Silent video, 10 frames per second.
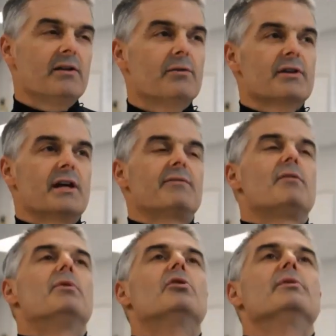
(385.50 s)
Now, there was kind of
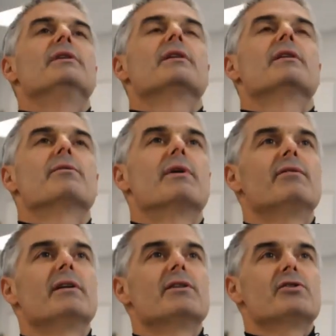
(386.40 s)
a moment, a
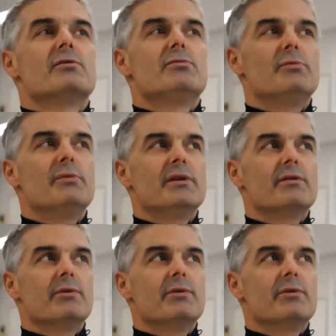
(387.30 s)
revelational moment,